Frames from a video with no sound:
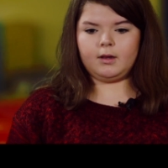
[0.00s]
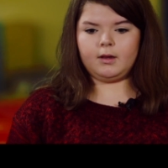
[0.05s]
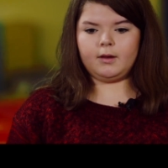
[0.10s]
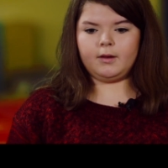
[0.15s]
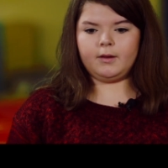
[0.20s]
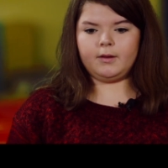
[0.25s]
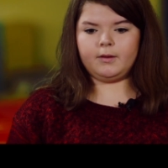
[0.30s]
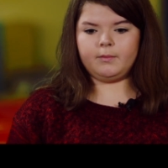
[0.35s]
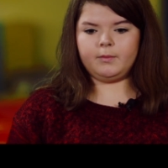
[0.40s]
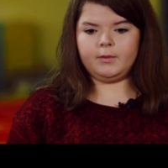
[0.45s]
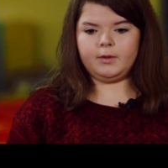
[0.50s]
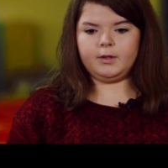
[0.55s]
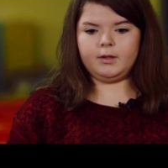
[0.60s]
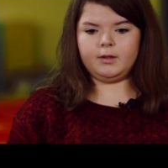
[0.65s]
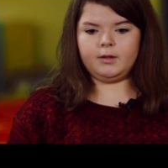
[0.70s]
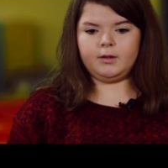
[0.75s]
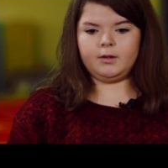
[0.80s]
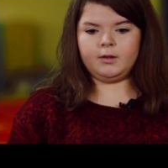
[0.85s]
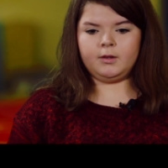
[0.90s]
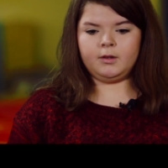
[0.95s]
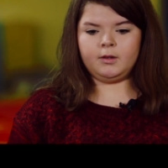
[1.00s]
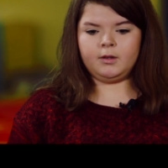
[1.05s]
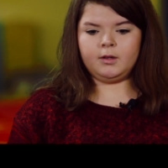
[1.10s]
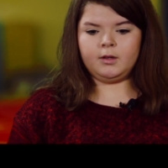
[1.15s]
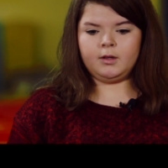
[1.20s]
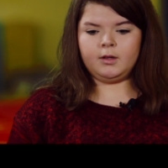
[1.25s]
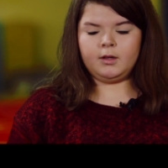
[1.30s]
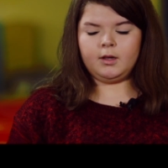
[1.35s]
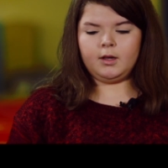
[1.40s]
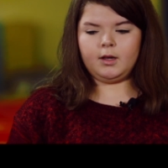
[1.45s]
Um,
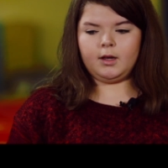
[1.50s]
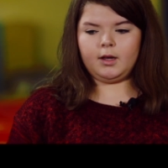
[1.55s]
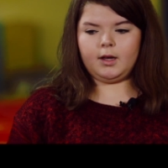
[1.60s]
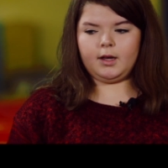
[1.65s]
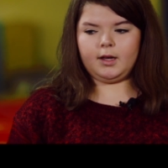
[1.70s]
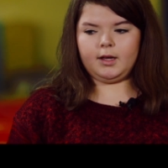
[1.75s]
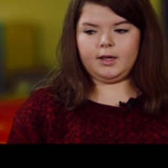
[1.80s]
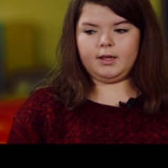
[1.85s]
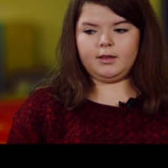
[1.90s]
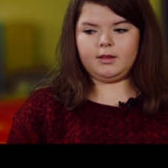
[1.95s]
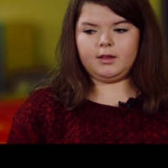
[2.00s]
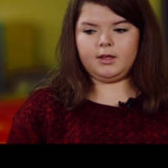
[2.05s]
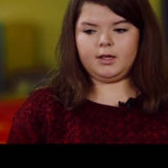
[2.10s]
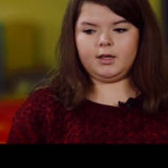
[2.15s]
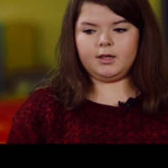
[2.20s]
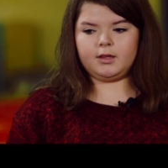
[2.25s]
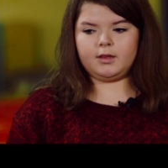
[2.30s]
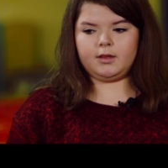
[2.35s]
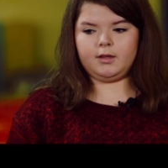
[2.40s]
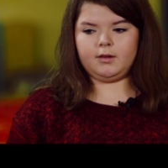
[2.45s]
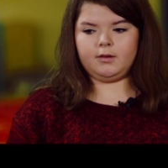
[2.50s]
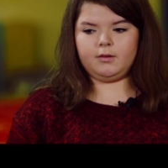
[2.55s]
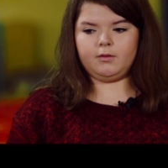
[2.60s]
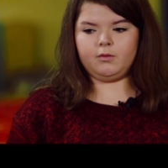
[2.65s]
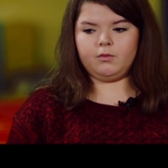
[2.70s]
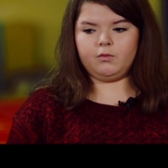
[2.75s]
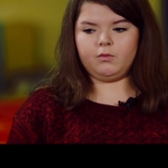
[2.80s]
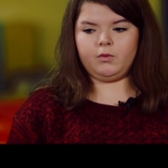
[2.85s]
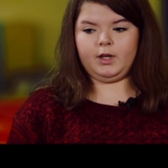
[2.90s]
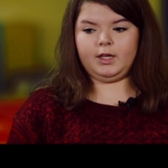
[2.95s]
I think that
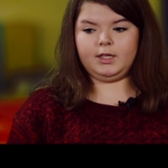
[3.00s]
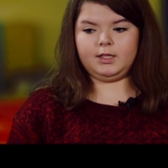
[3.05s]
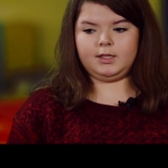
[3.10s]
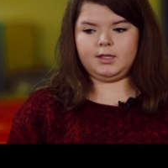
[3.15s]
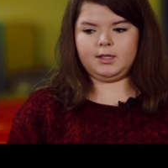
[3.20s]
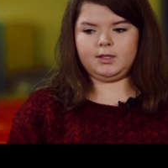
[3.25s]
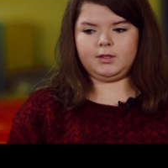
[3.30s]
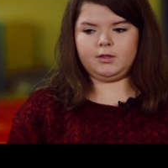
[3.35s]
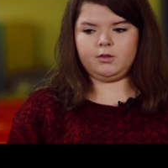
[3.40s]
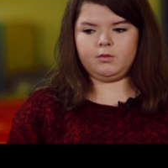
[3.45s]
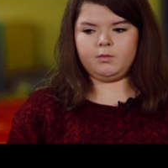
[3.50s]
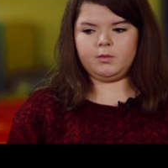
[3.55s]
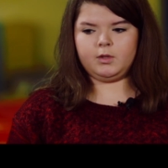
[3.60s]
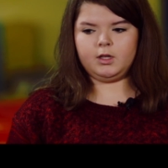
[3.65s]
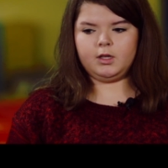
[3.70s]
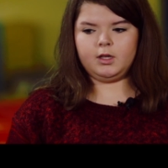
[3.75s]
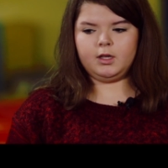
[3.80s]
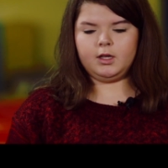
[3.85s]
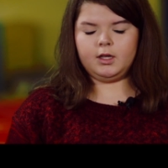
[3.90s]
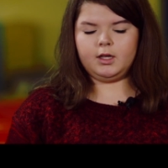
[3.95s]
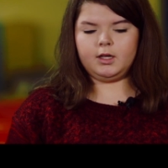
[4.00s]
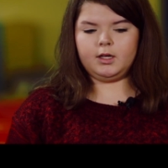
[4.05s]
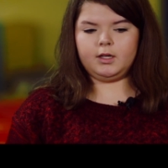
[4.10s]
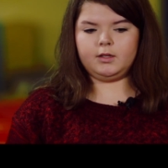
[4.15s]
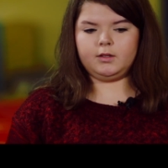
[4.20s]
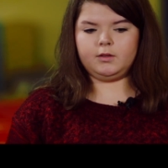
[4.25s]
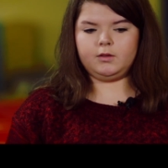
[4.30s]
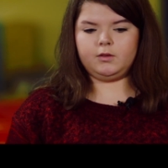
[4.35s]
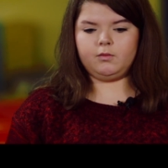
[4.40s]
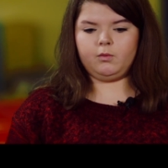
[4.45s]
racism
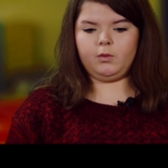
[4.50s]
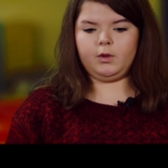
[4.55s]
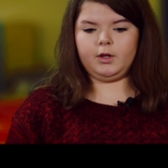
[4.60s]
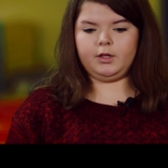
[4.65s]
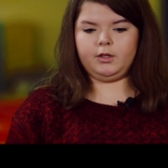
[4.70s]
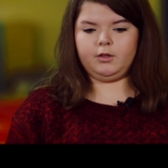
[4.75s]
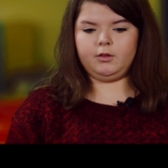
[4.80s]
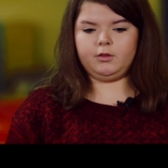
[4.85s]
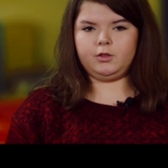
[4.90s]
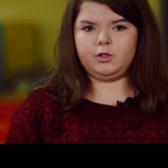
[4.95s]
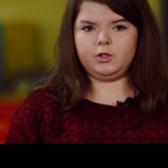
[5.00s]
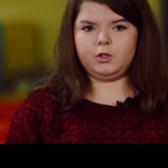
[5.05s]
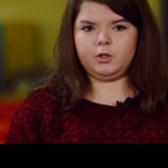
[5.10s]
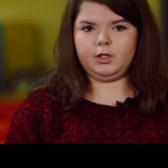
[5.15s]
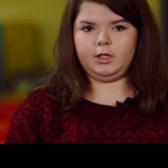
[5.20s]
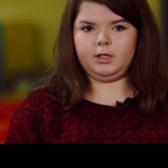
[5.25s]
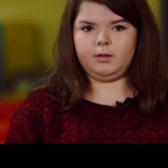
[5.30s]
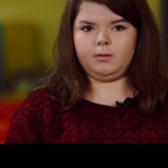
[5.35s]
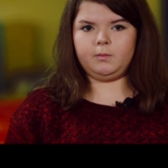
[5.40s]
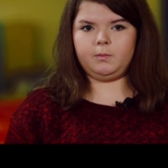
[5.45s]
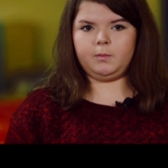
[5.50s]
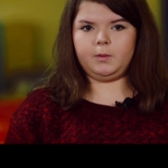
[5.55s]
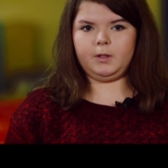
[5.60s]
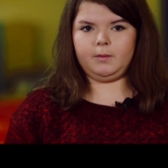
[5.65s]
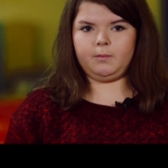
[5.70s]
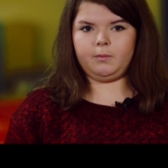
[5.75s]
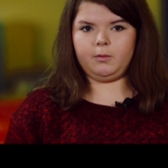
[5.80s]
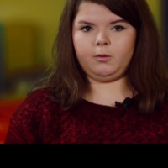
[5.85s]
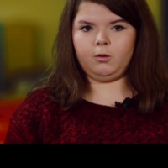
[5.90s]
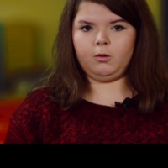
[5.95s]
is where you treat
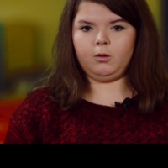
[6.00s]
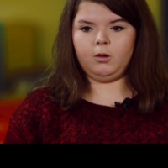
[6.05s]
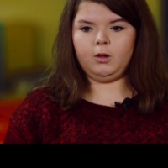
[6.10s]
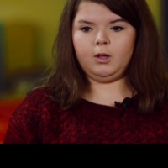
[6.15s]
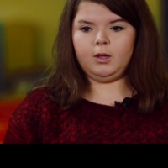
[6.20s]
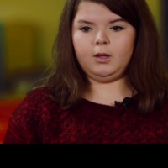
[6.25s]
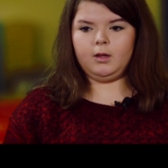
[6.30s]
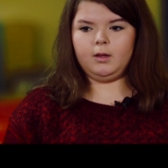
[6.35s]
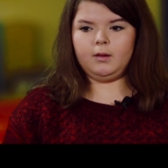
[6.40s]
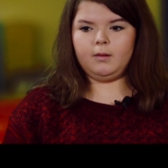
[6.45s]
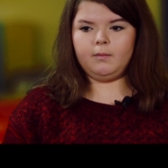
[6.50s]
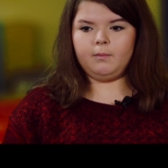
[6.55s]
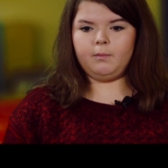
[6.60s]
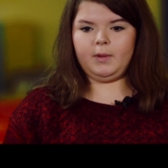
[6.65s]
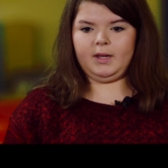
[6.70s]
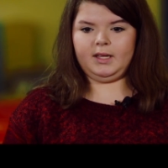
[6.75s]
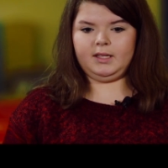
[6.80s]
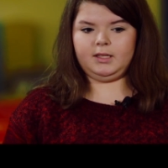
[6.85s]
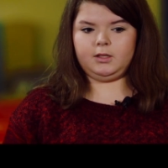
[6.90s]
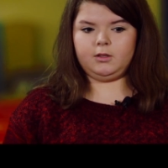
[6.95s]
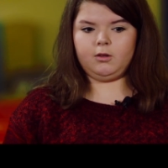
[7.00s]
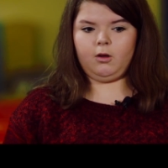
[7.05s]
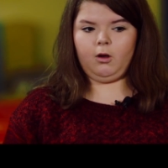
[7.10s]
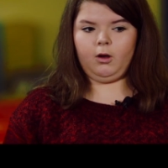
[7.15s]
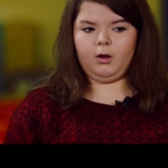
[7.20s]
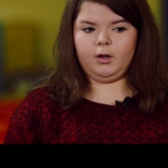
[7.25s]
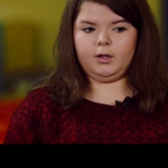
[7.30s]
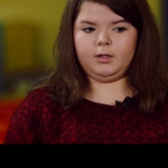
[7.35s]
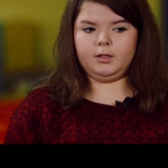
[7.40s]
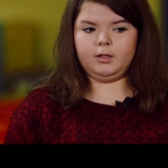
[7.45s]
people based
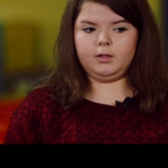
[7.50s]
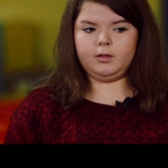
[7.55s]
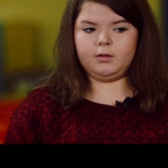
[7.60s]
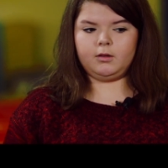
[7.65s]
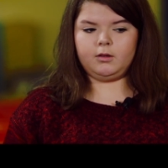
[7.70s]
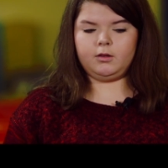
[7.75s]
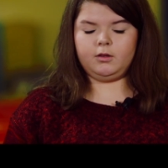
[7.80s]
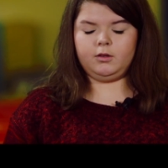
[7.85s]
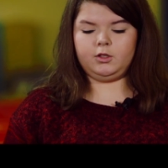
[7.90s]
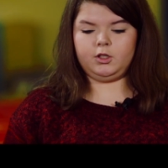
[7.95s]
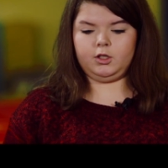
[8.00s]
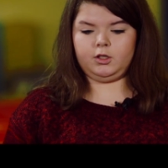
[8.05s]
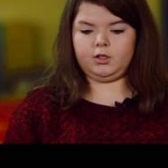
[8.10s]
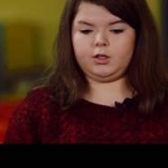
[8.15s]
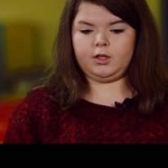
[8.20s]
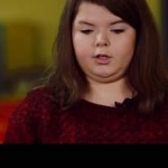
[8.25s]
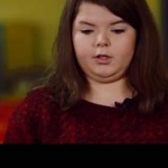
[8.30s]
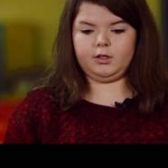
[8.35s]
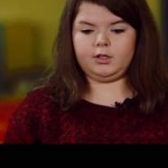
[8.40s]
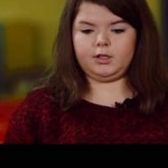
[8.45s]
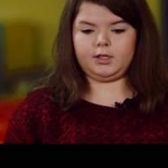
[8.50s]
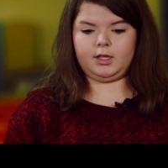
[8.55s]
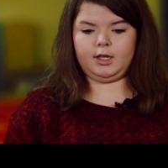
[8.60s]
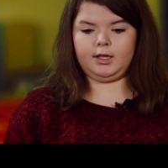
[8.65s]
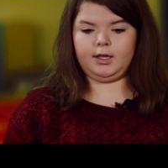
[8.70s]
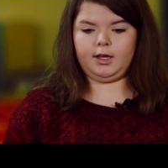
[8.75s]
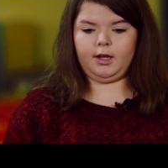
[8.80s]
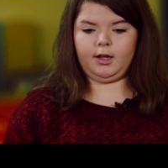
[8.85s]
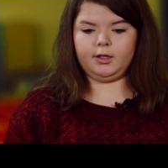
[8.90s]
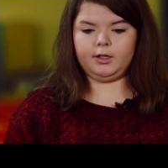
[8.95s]
on just their
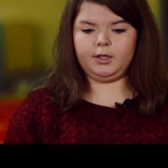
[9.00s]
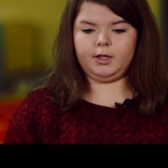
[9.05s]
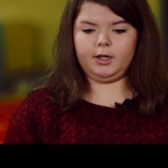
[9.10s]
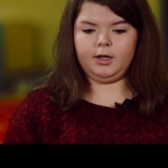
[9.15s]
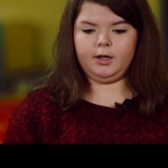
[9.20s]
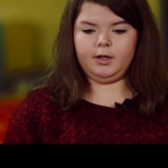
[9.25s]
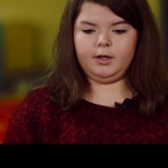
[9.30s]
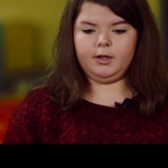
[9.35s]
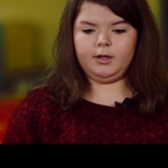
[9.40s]
skin color.